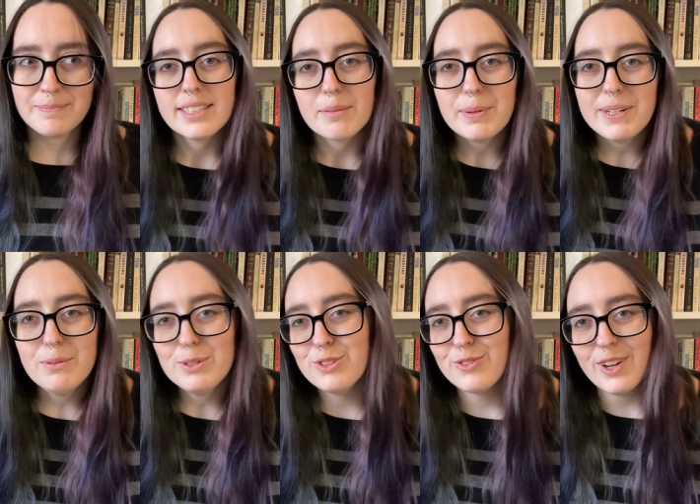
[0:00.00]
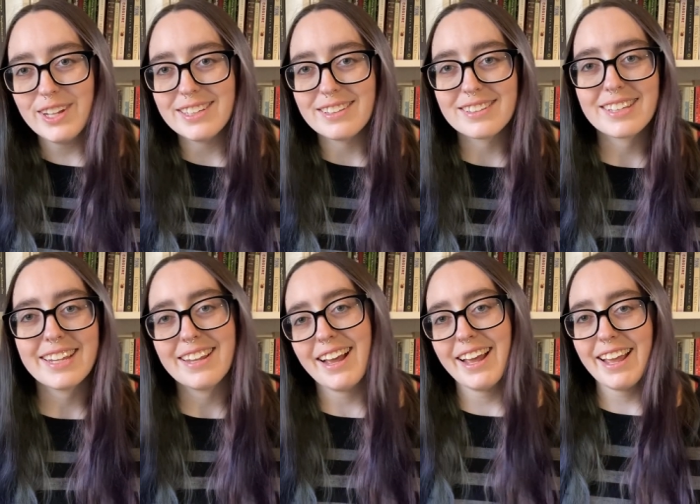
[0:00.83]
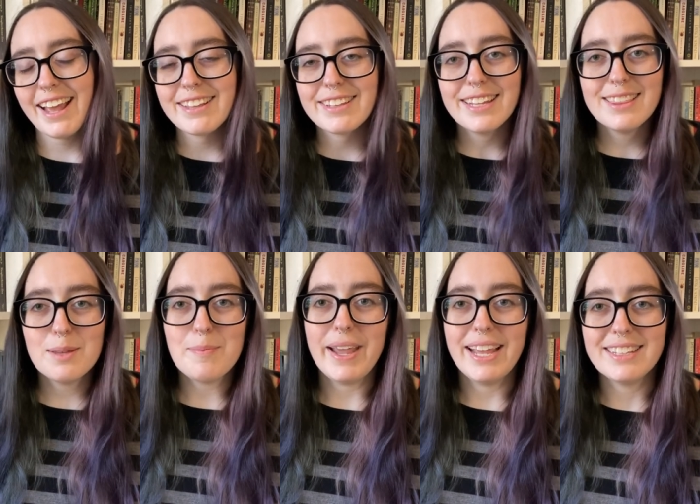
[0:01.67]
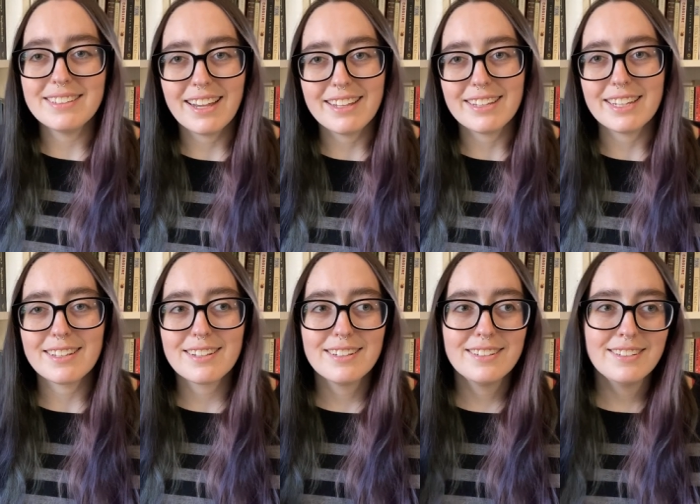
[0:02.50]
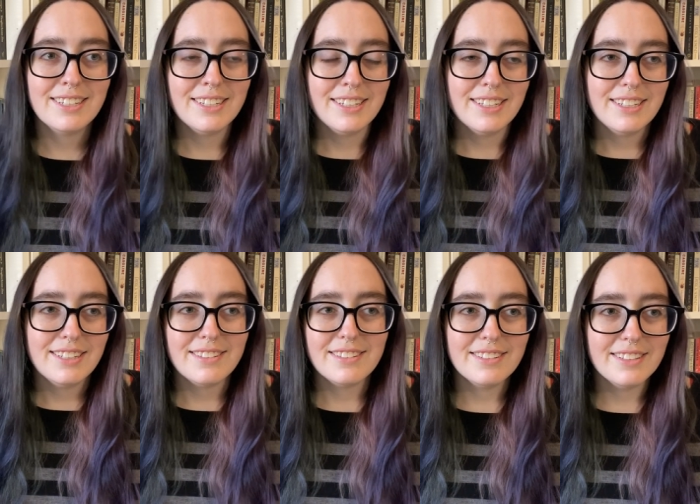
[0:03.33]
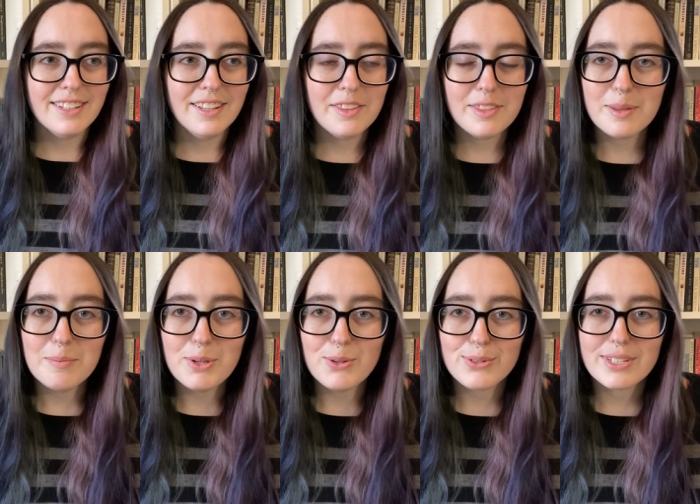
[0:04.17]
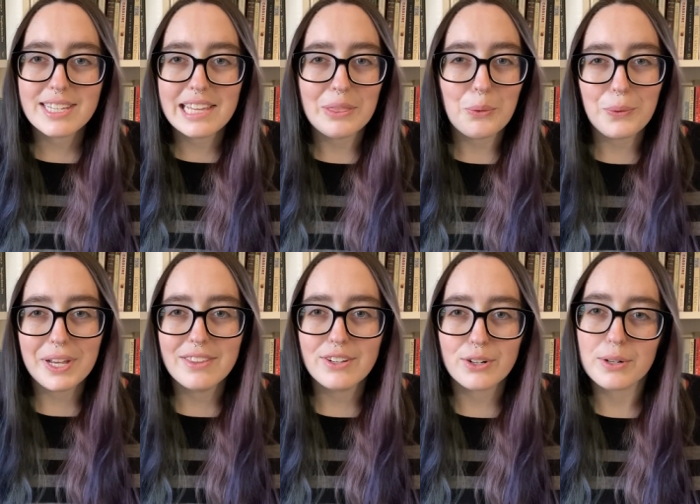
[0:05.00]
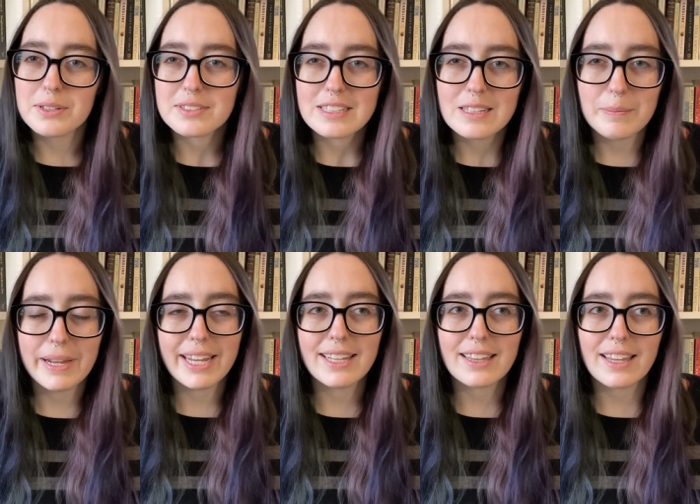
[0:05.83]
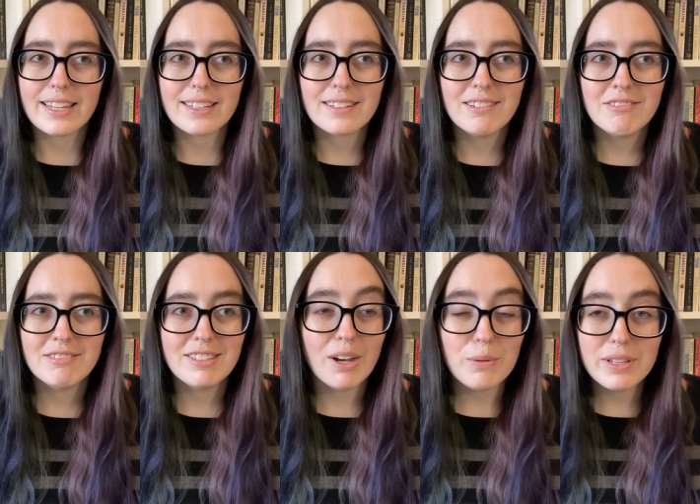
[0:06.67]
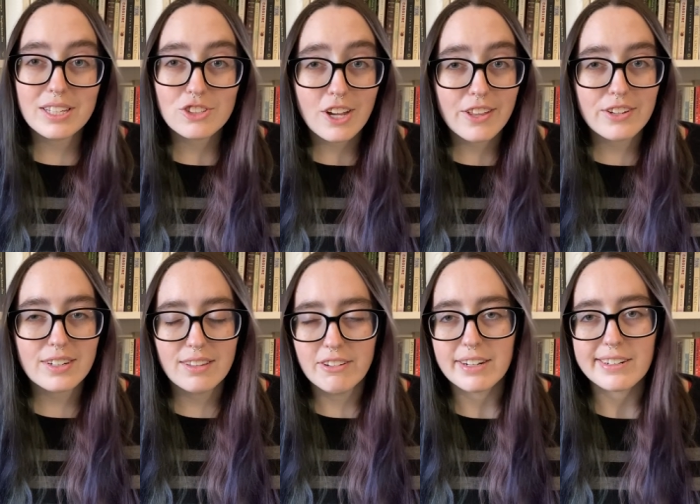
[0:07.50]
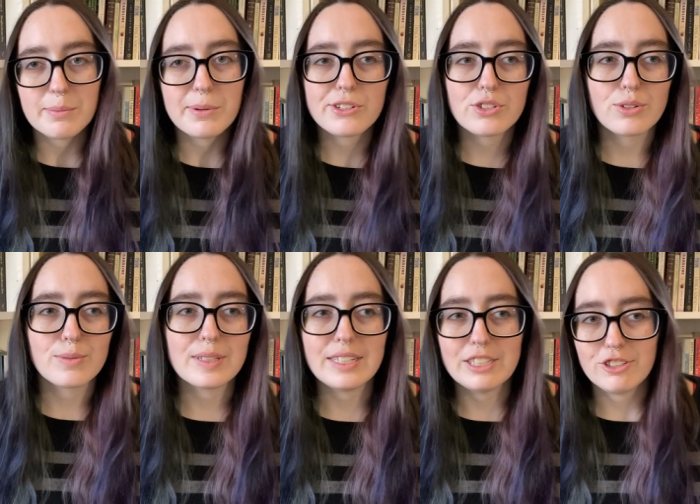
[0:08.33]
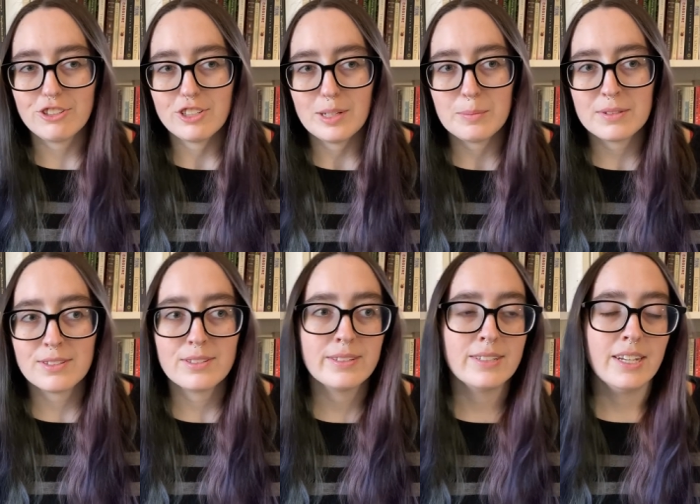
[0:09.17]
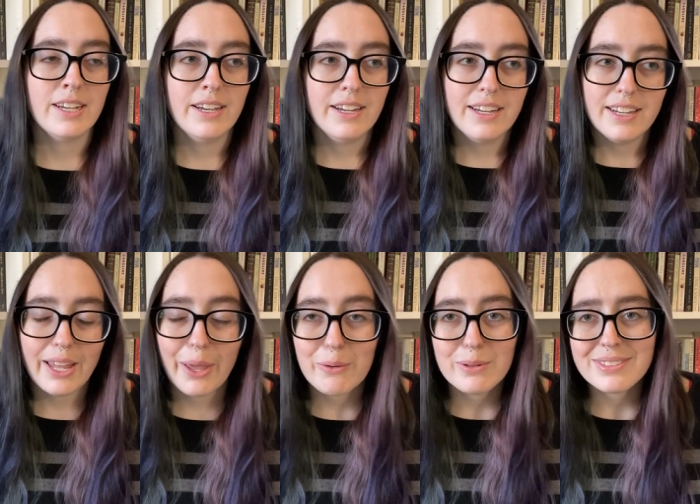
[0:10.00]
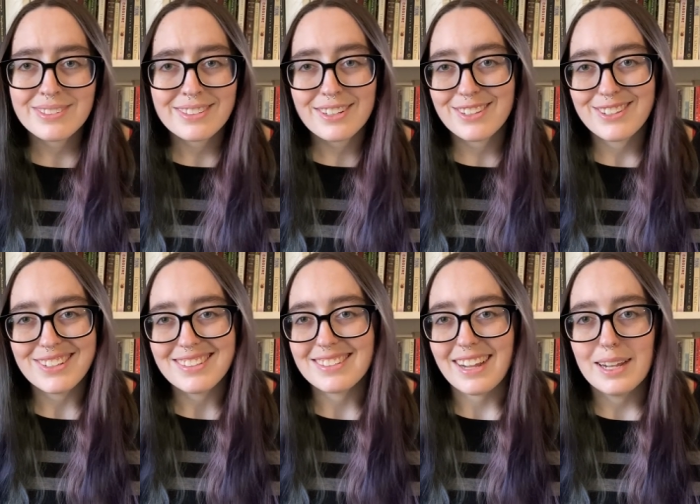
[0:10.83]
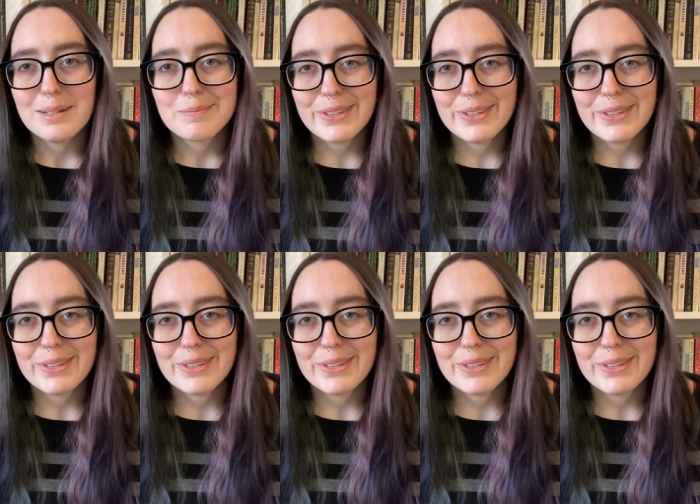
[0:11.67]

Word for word: But it was fun. Like I, I liked the band. I liked eh, the music and the way the girls in the band like dealt with each other and their interpersonal relationships. It was a good time.